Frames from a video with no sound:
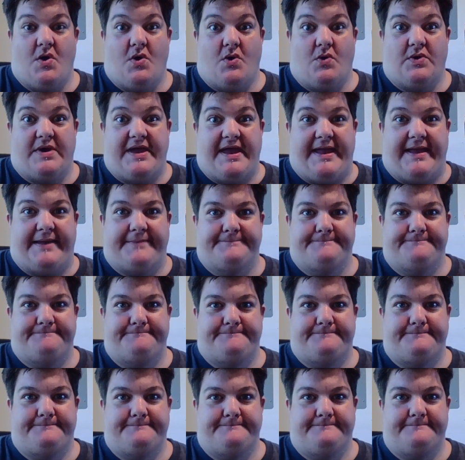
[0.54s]
Okay.
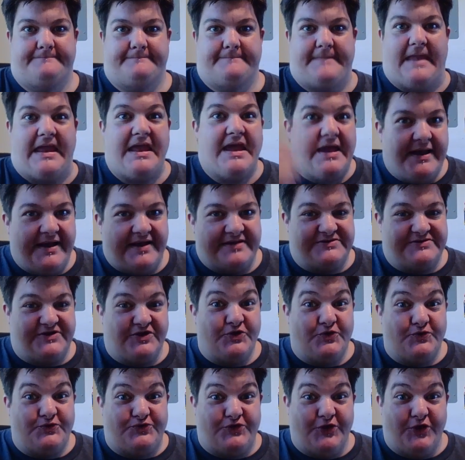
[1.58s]
Got the
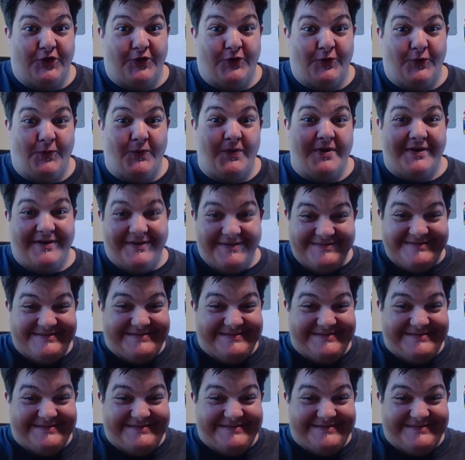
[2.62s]
new do.